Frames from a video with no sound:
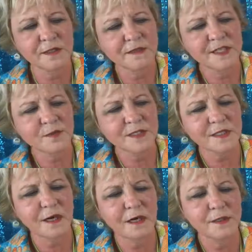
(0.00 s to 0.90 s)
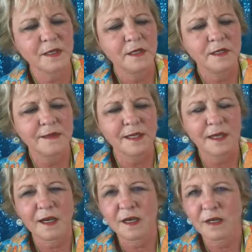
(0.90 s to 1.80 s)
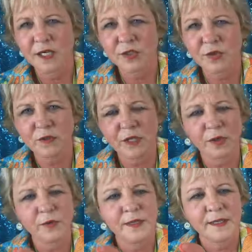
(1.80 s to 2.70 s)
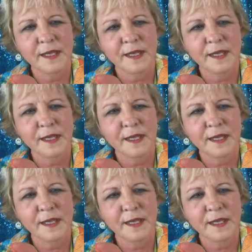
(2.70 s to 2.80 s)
and this one's called the Underglow.